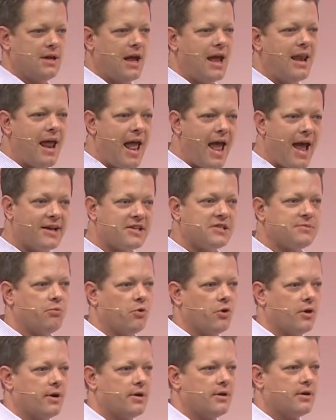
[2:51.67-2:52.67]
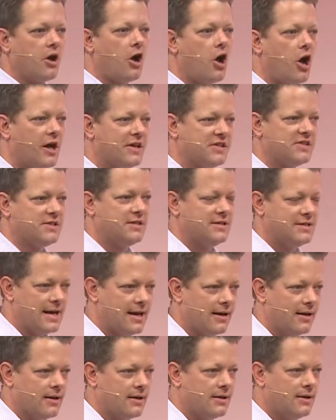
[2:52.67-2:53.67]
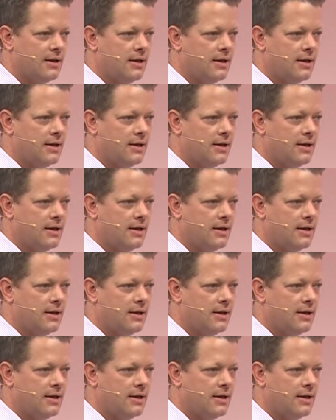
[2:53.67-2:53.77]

and export cost data.